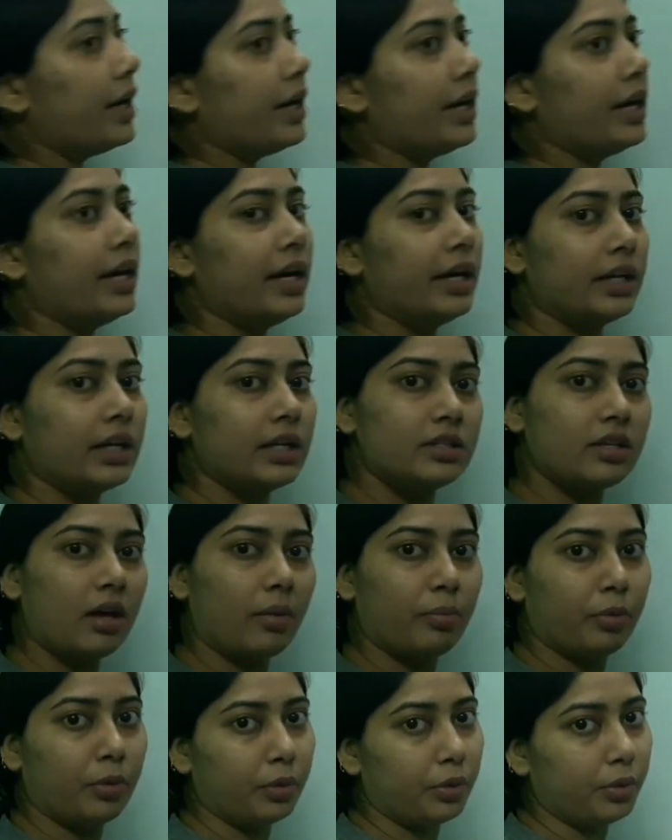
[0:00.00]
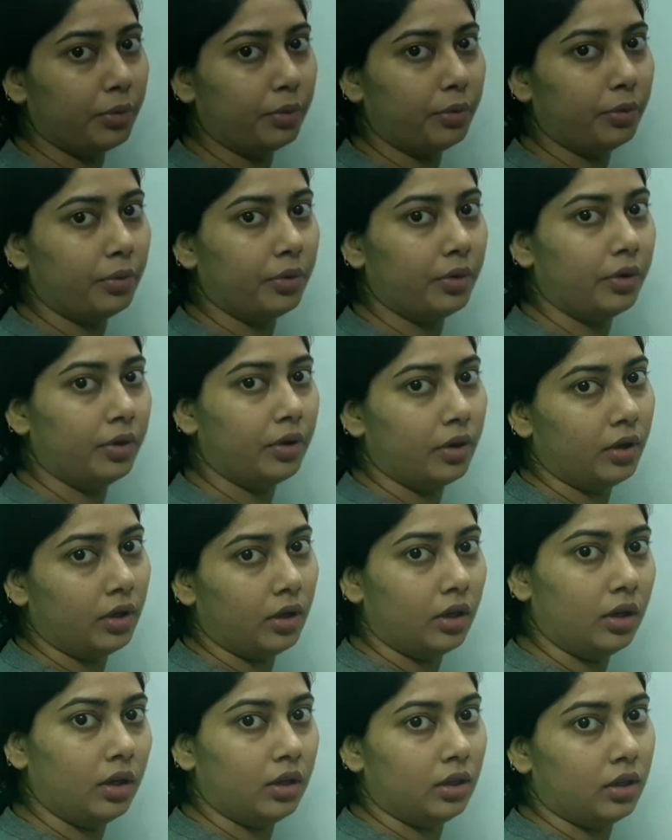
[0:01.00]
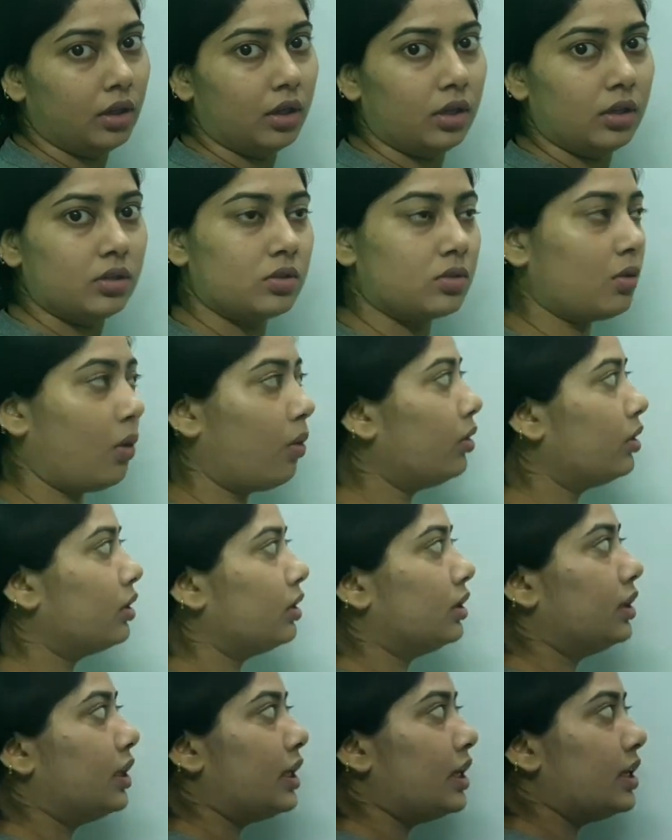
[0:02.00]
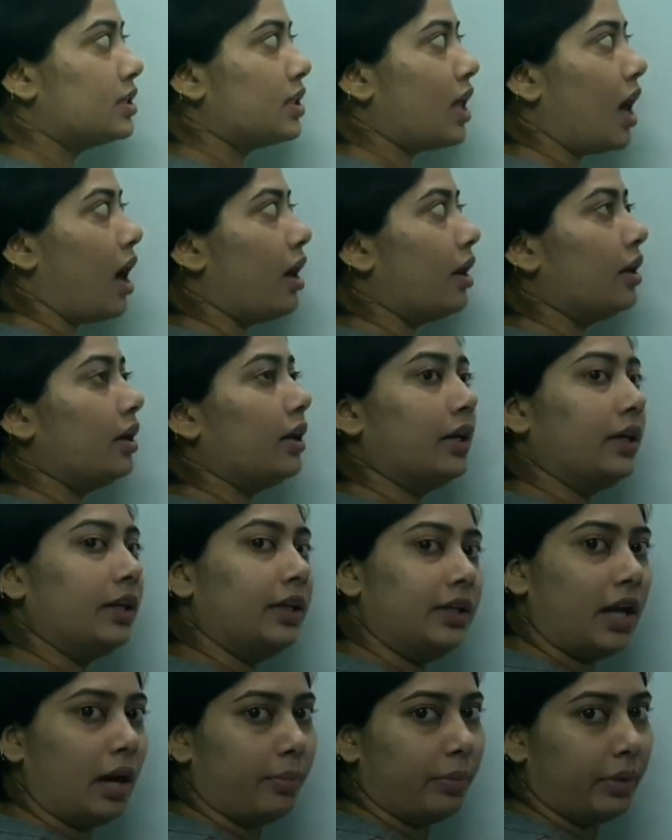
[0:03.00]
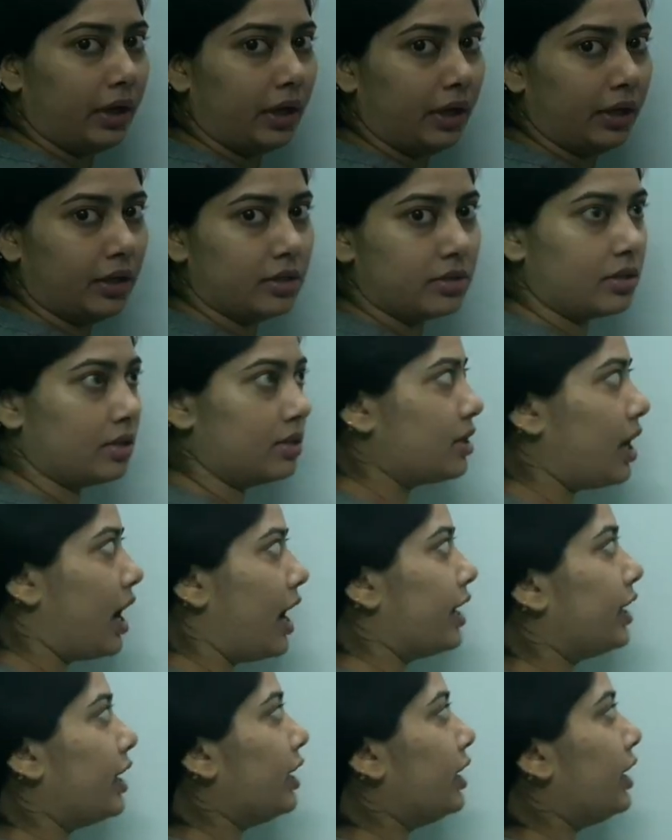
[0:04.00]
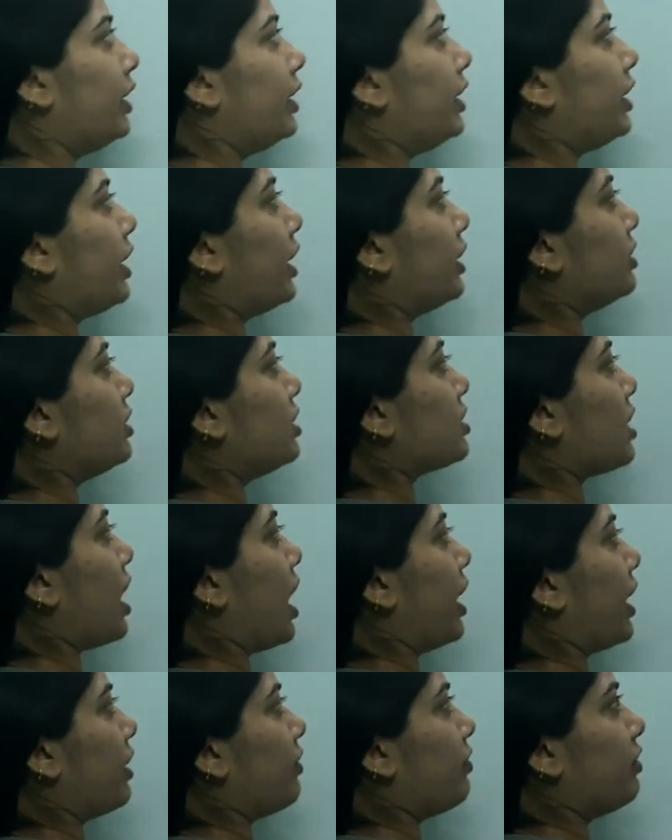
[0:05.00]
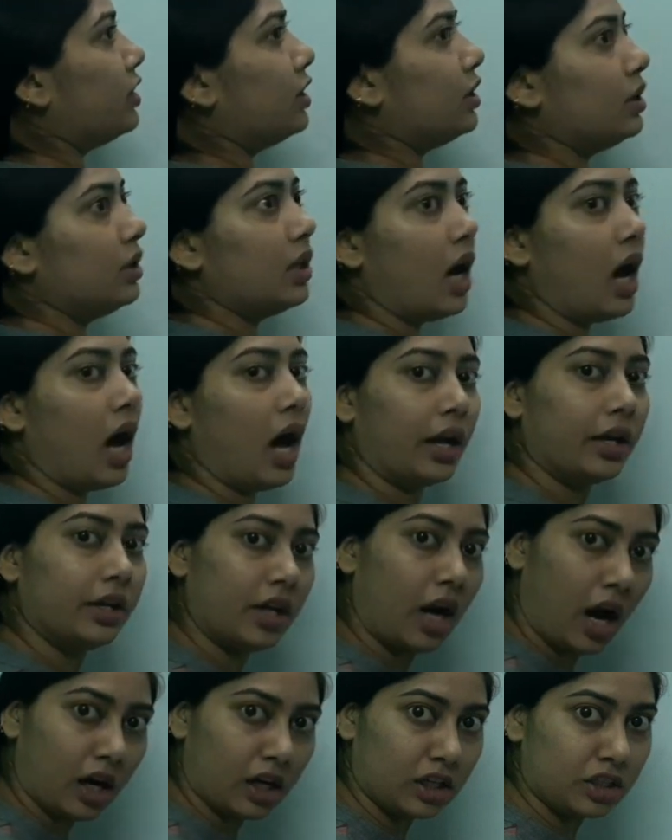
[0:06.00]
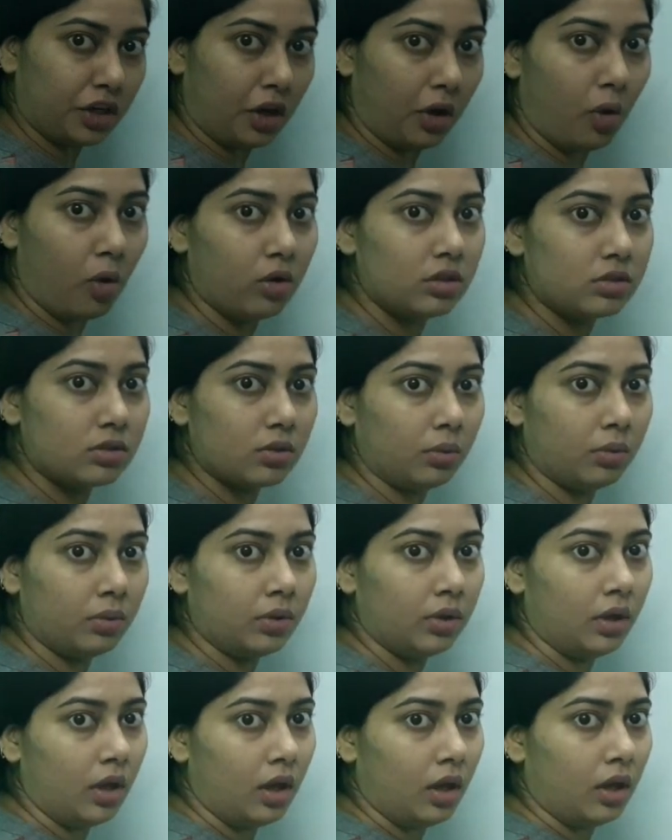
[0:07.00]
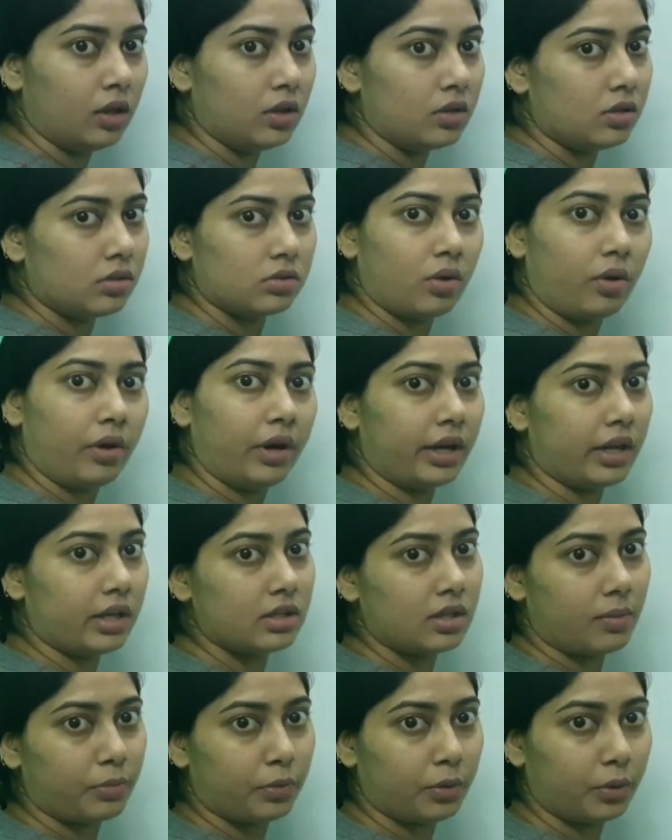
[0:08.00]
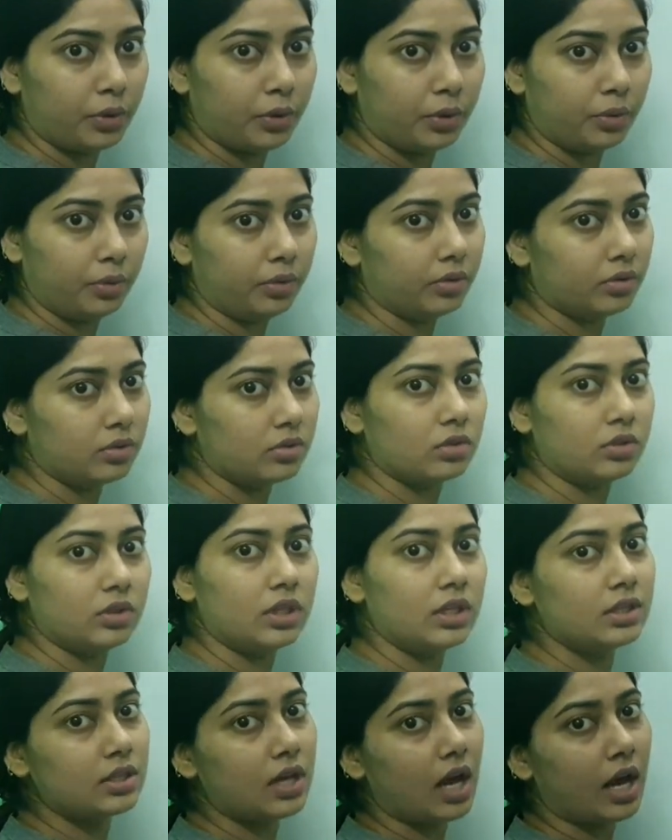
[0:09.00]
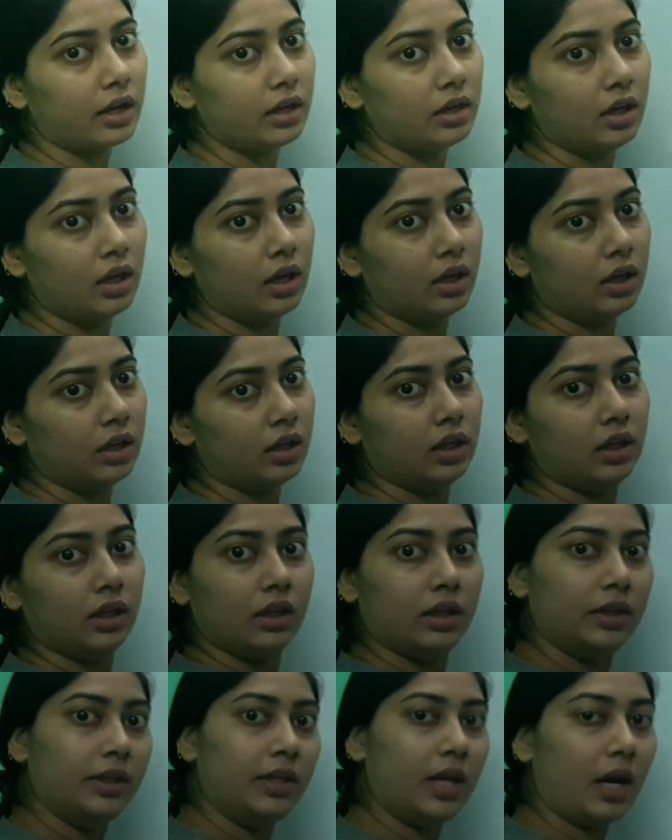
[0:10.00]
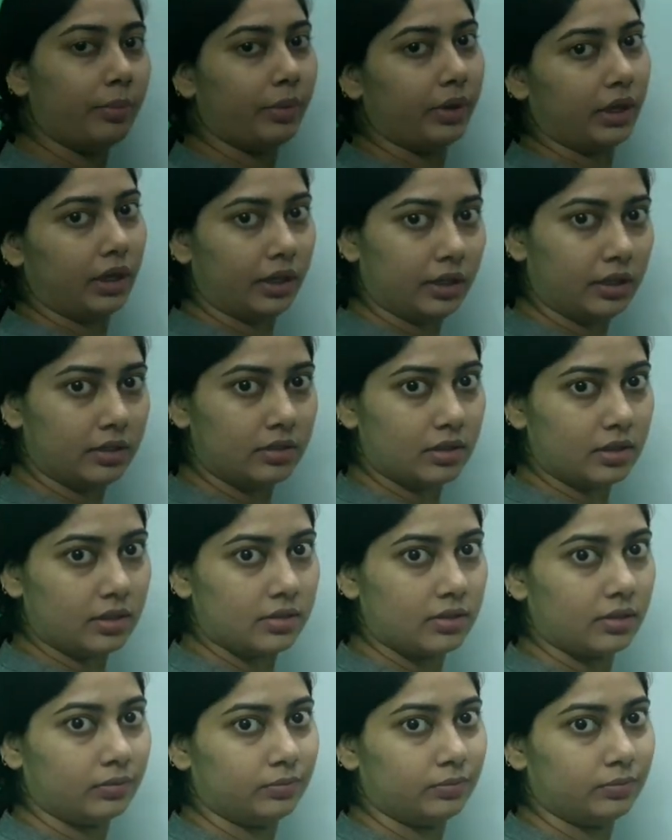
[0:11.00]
It is up to you. So these are dummy indices. I can indicate this Ri with the Rj also. So it is up to you. So these are dummy indices.